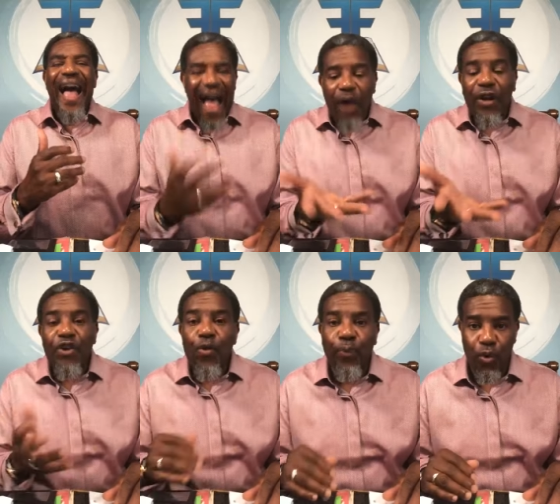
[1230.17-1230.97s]
How
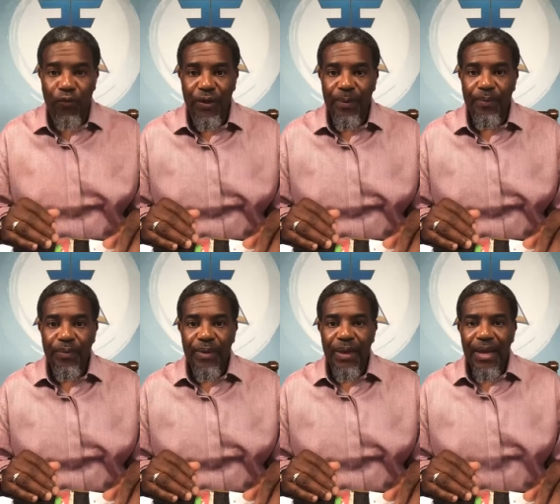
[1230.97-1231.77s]
can you prove it?
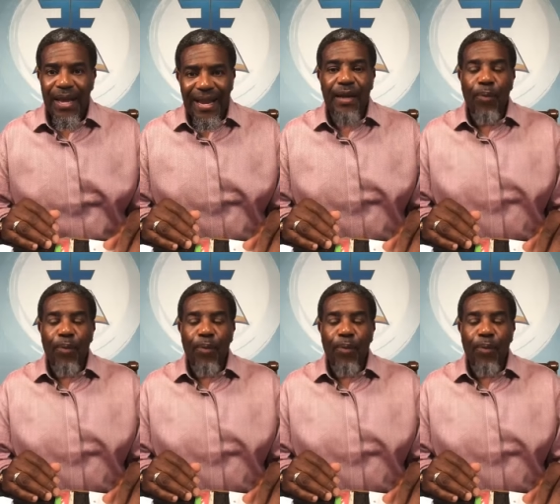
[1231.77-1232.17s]
Now,